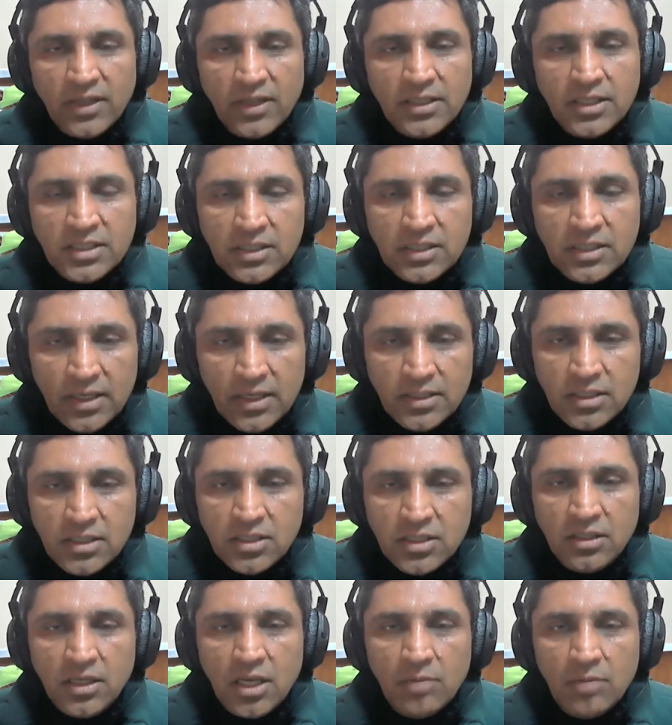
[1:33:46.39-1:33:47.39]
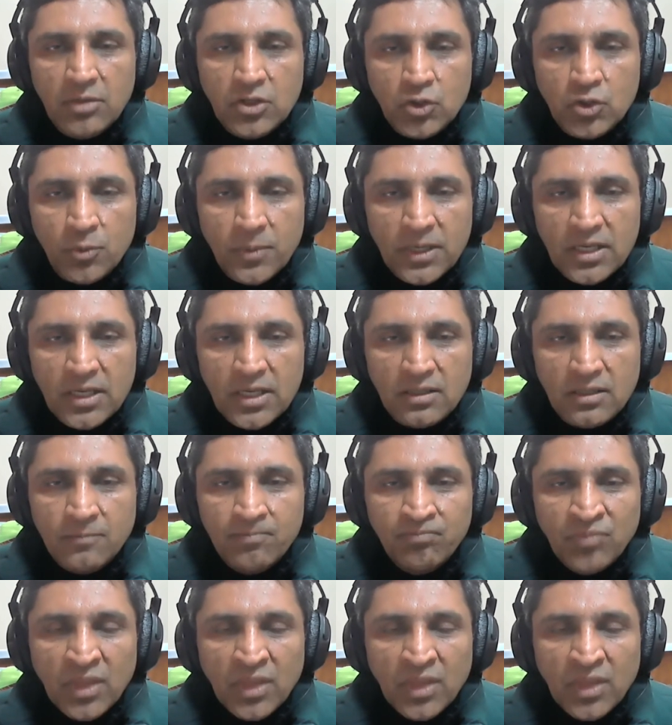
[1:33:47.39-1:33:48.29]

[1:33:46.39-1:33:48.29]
When the civilization came into being,